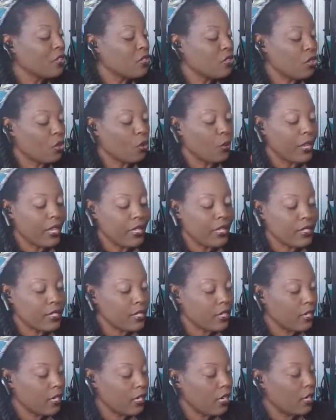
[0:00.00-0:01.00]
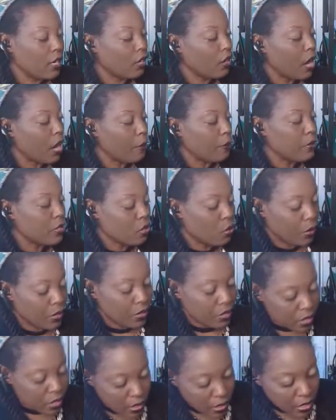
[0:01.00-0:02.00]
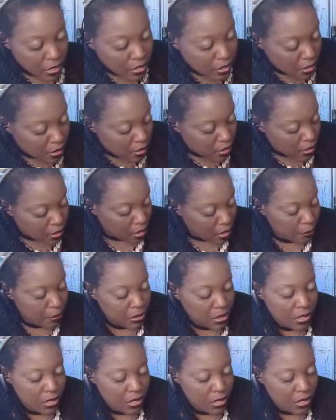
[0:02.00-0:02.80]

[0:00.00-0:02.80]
So into here, I'm just going to season this up.